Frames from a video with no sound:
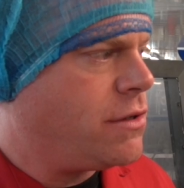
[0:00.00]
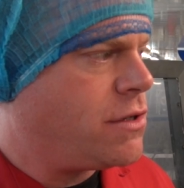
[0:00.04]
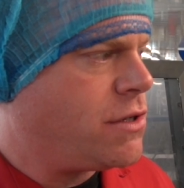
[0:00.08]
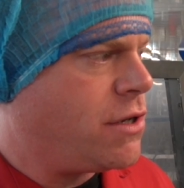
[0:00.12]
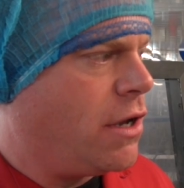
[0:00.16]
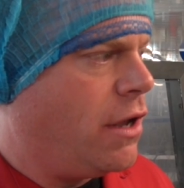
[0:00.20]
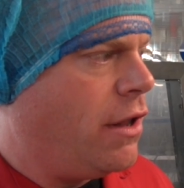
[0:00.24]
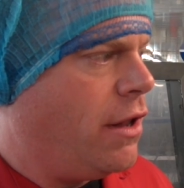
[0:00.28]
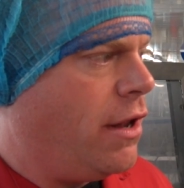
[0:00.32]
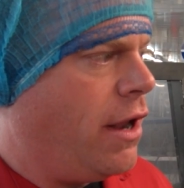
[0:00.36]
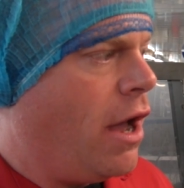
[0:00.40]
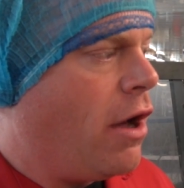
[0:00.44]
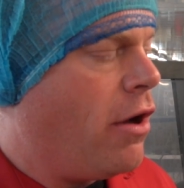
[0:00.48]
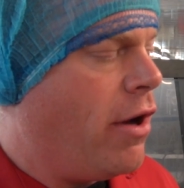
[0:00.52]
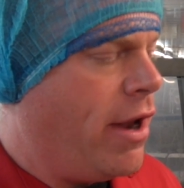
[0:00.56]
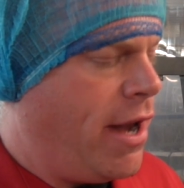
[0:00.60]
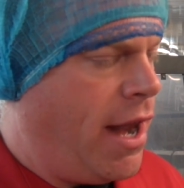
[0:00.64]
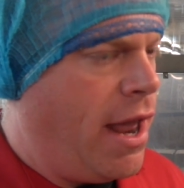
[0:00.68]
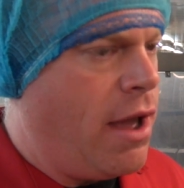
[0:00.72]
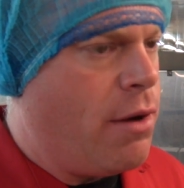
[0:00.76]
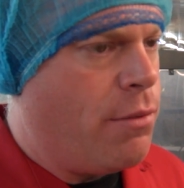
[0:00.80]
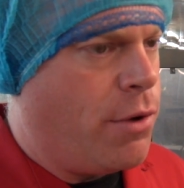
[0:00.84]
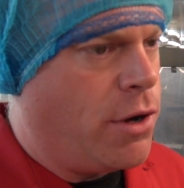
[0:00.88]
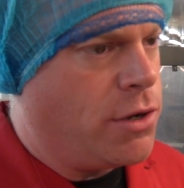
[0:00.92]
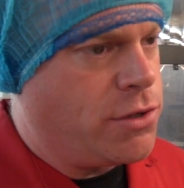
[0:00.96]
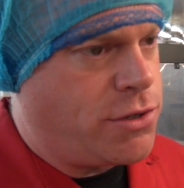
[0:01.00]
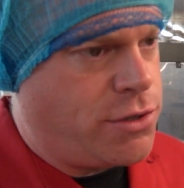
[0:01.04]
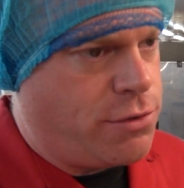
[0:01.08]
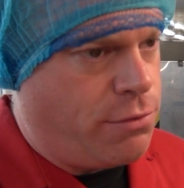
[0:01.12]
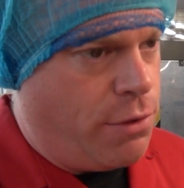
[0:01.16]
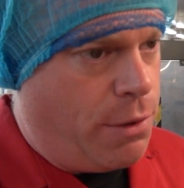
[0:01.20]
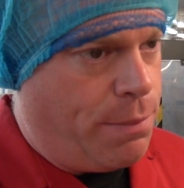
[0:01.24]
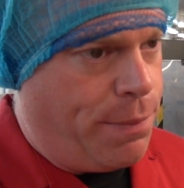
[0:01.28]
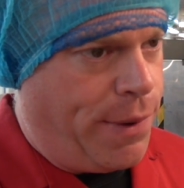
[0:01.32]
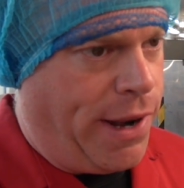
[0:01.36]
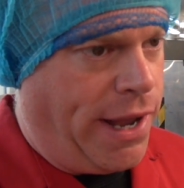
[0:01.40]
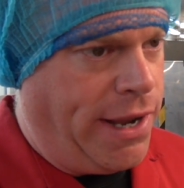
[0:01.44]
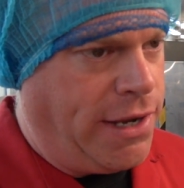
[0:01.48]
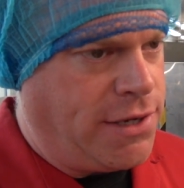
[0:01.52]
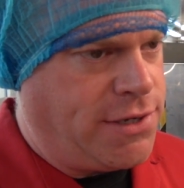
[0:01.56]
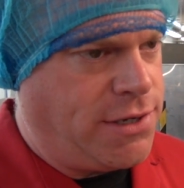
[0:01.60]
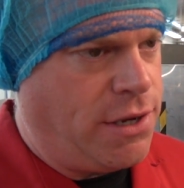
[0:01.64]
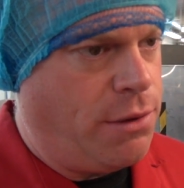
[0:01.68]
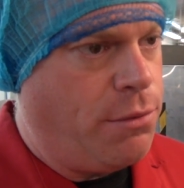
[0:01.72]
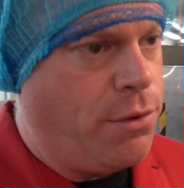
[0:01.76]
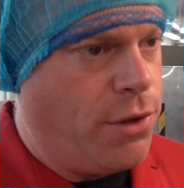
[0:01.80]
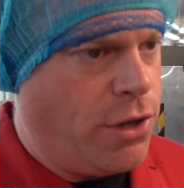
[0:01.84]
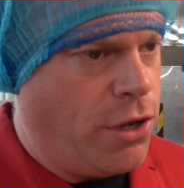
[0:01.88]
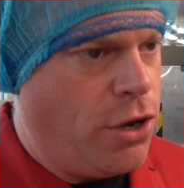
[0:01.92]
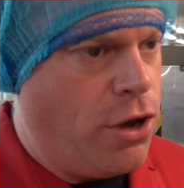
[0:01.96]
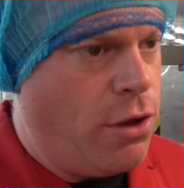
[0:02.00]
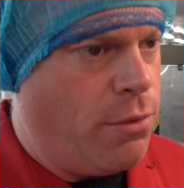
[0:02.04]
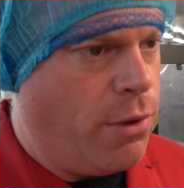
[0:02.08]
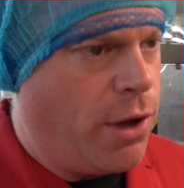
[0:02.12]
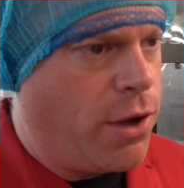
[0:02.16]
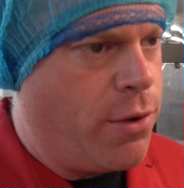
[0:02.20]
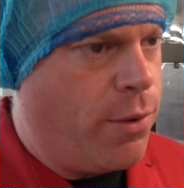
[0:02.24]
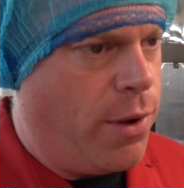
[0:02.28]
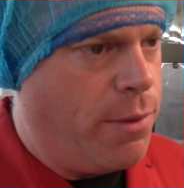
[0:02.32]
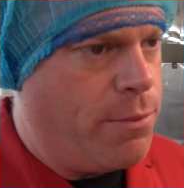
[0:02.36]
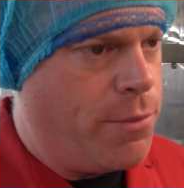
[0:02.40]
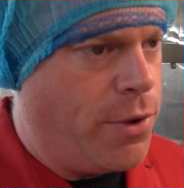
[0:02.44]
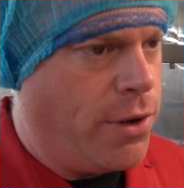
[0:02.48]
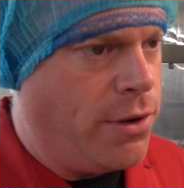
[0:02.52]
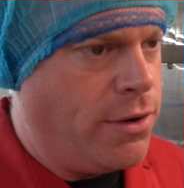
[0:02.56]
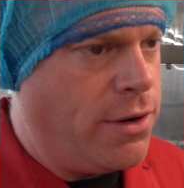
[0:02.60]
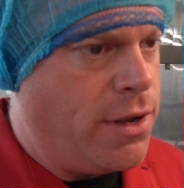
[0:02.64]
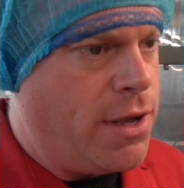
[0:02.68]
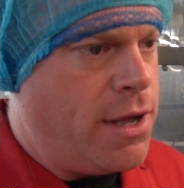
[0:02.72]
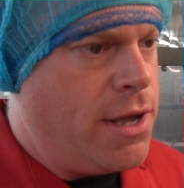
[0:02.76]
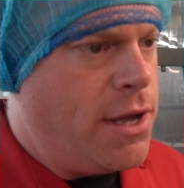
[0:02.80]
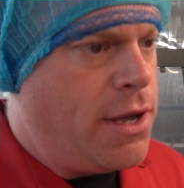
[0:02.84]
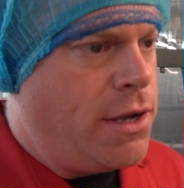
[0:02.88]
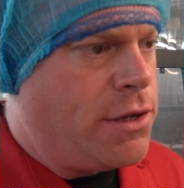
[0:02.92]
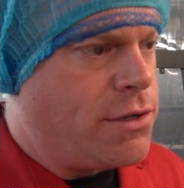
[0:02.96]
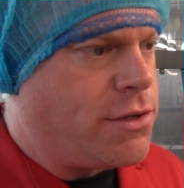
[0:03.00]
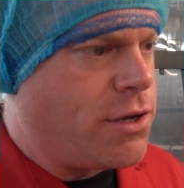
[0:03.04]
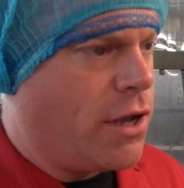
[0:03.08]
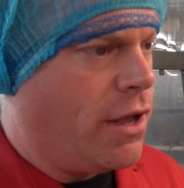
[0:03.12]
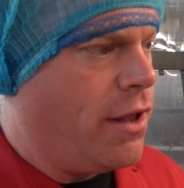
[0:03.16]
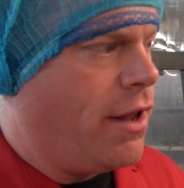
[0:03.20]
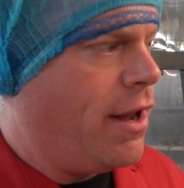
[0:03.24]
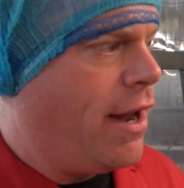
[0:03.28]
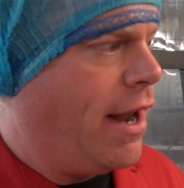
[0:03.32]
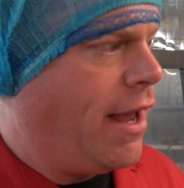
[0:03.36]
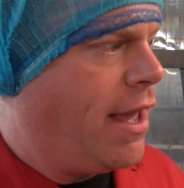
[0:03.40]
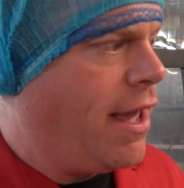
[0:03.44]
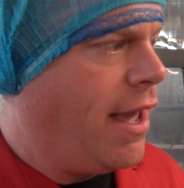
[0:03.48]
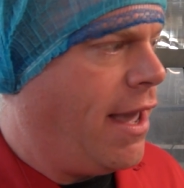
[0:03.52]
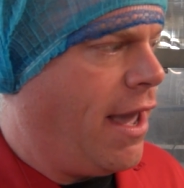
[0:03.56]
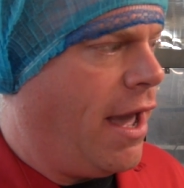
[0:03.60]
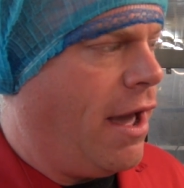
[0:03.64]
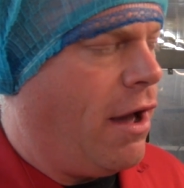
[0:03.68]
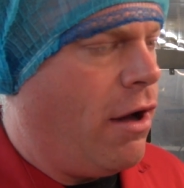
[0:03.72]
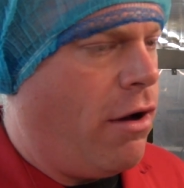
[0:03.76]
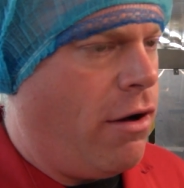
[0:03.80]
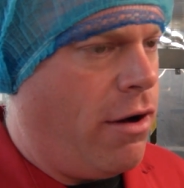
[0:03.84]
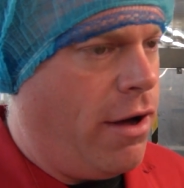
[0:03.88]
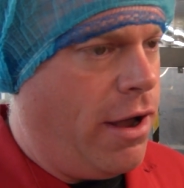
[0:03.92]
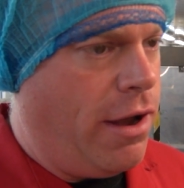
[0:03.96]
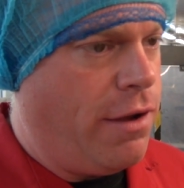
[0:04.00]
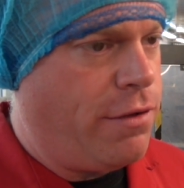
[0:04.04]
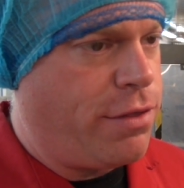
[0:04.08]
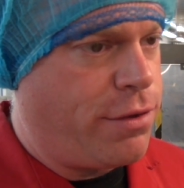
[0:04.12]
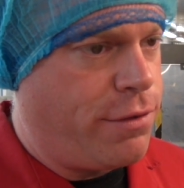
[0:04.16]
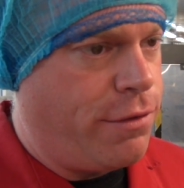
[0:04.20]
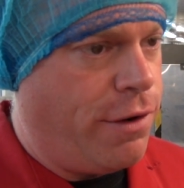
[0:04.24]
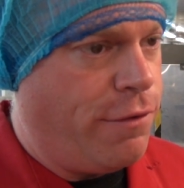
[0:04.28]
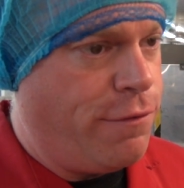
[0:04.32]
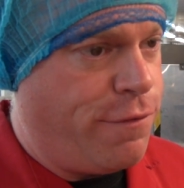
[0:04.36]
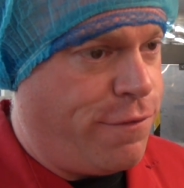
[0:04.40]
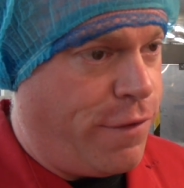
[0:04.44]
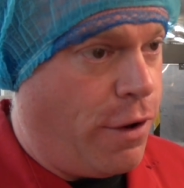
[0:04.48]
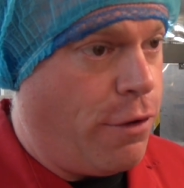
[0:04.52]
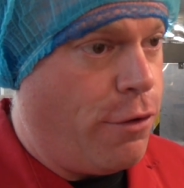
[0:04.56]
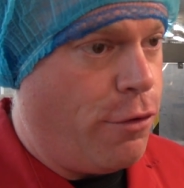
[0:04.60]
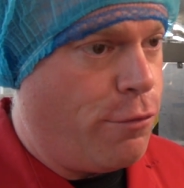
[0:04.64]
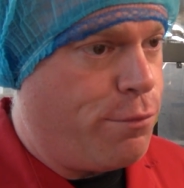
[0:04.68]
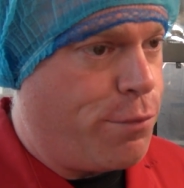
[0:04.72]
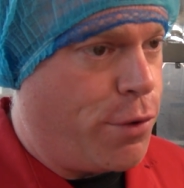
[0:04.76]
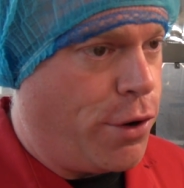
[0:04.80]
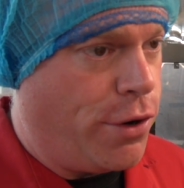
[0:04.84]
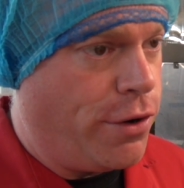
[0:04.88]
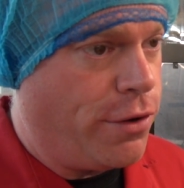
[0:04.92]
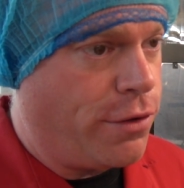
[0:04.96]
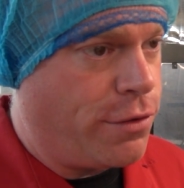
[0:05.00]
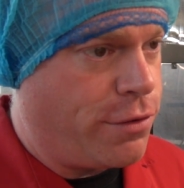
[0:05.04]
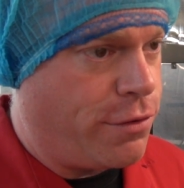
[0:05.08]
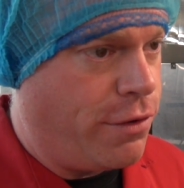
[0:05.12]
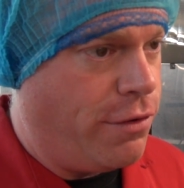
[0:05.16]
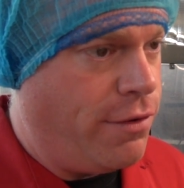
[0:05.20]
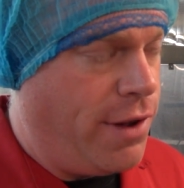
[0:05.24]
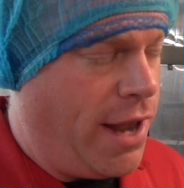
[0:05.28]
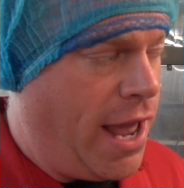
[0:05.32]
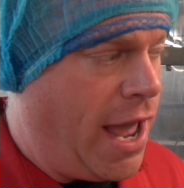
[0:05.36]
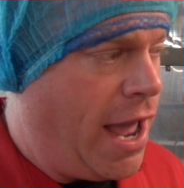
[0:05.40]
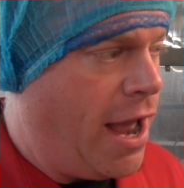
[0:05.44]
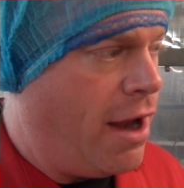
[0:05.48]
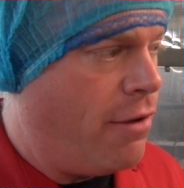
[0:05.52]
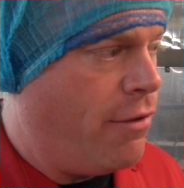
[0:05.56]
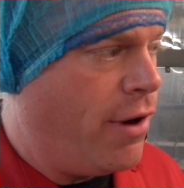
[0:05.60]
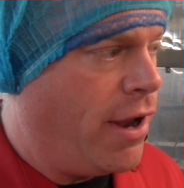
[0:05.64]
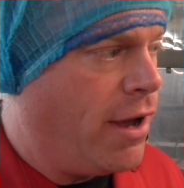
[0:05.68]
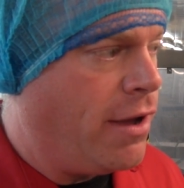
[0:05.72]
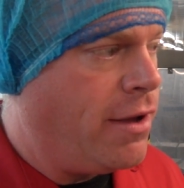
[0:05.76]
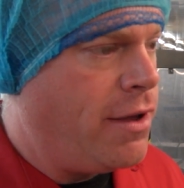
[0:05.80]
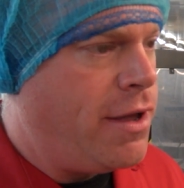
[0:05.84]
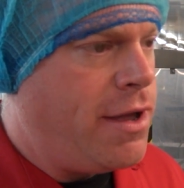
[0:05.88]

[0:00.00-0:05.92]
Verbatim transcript: So the idea was to replace it with the new equipment so that they could get a higher flow of product through the area